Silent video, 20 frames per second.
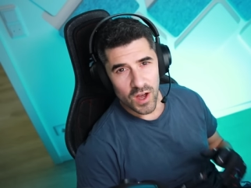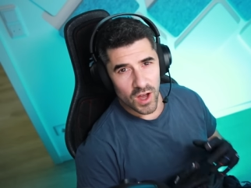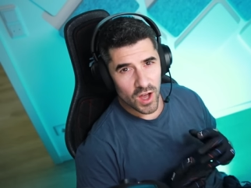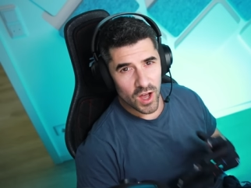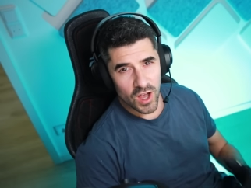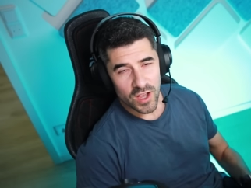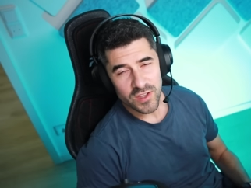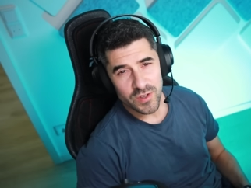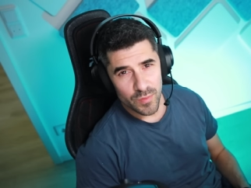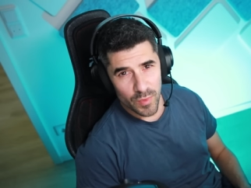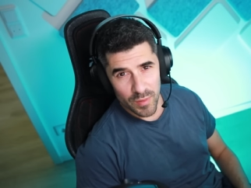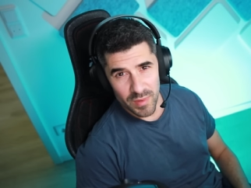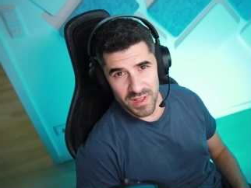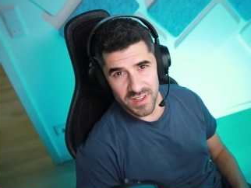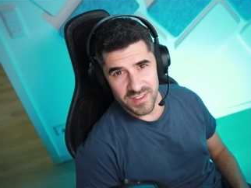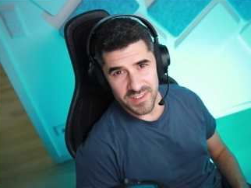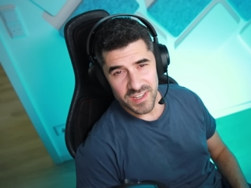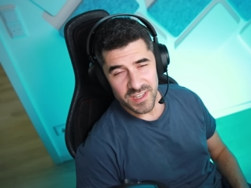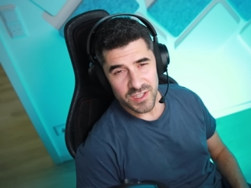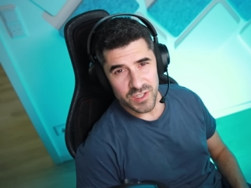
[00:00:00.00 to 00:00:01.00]

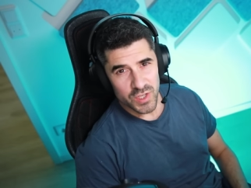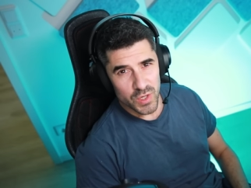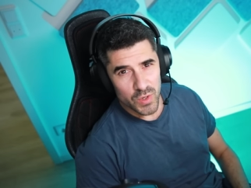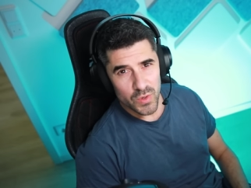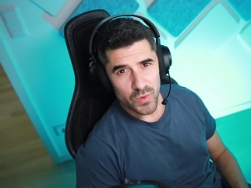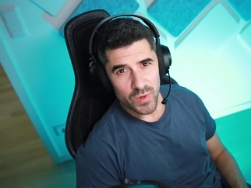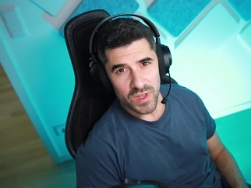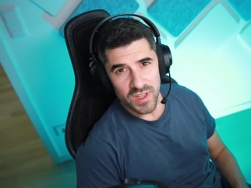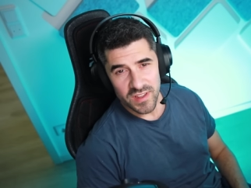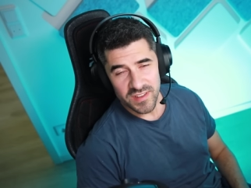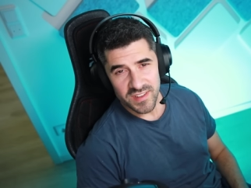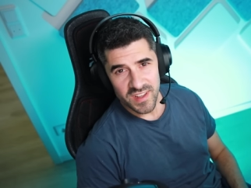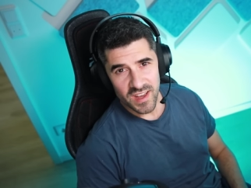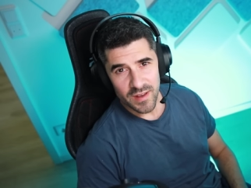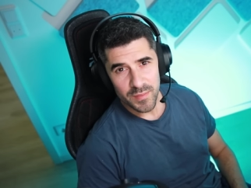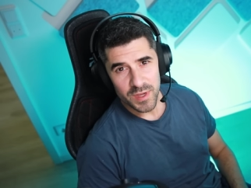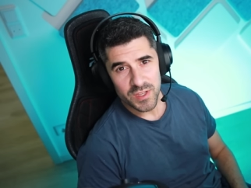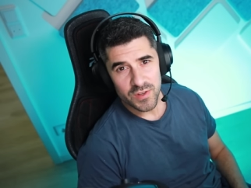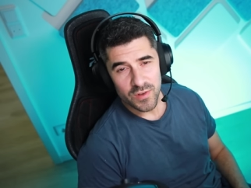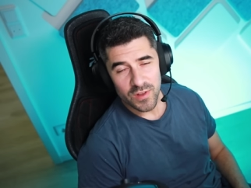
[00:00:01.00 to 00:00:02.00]
Automobilista two is
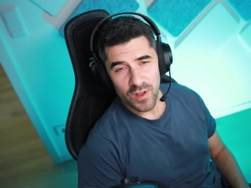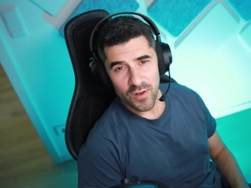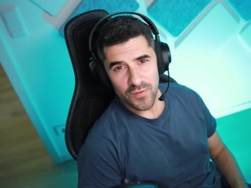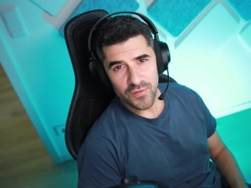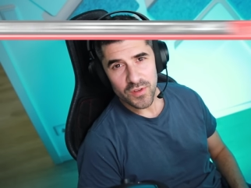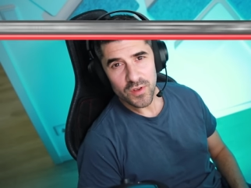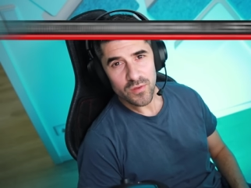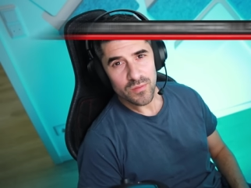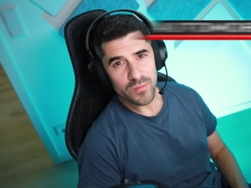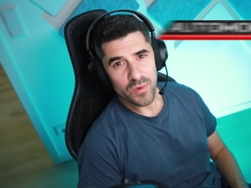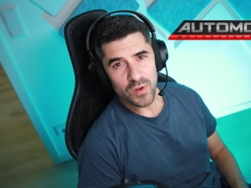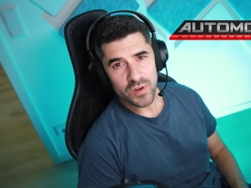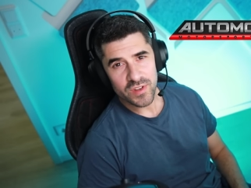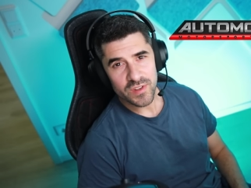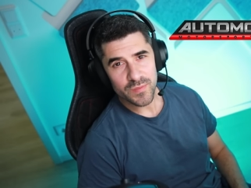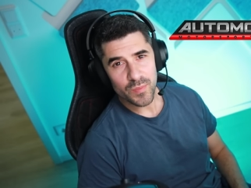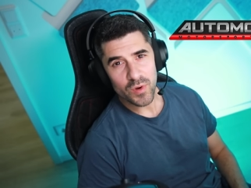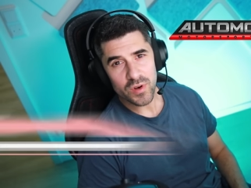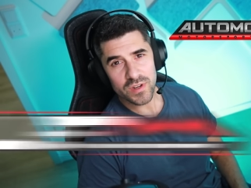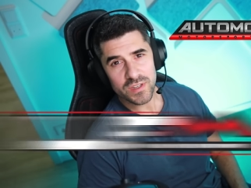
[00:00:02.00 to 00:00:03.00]
coming to low fuel
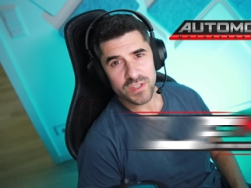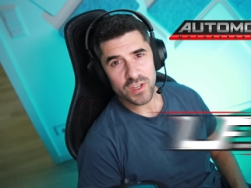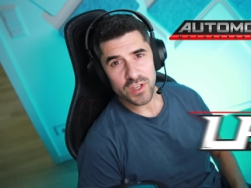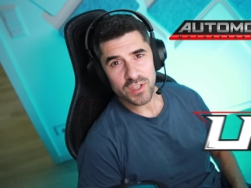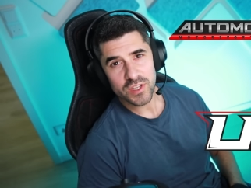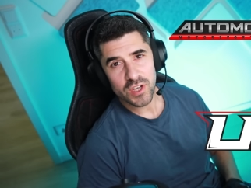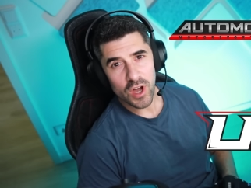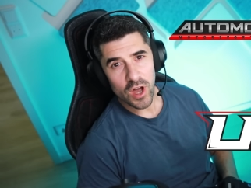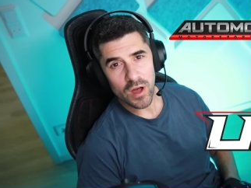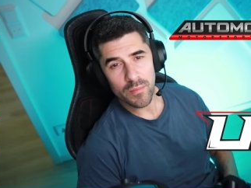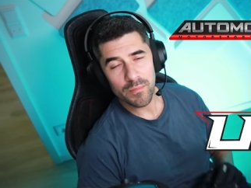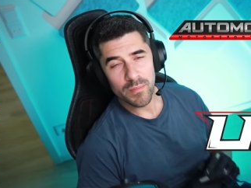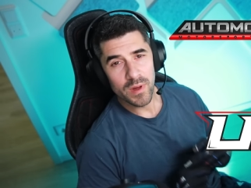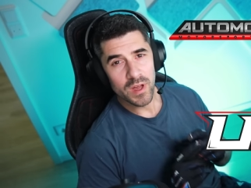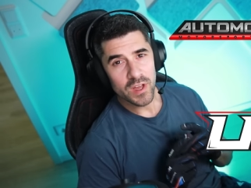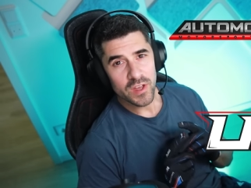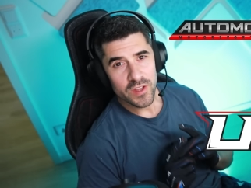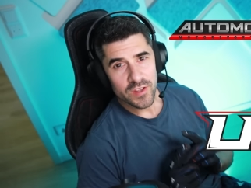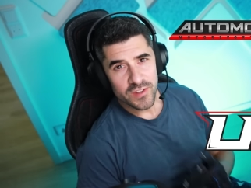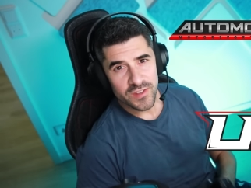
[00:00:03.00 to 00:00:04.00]
motorsport dot com
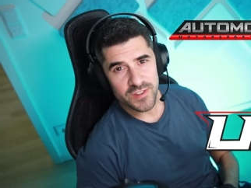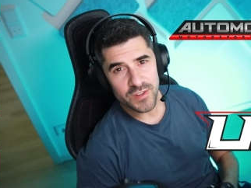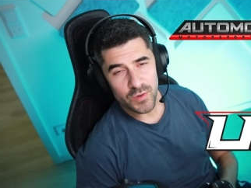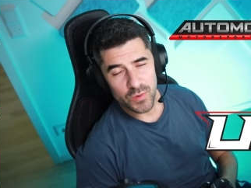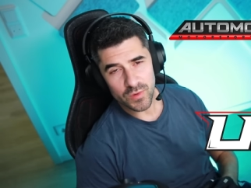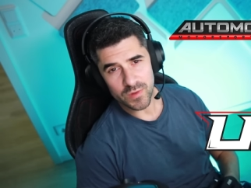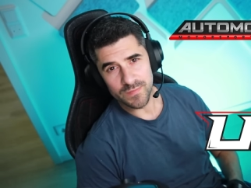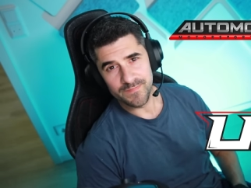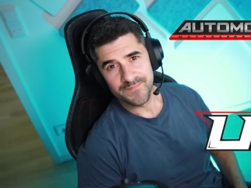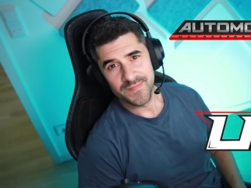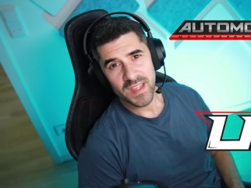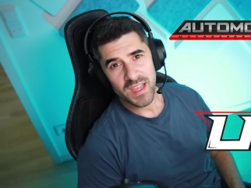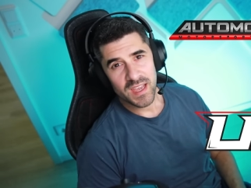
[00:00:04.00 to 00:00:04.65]
soon.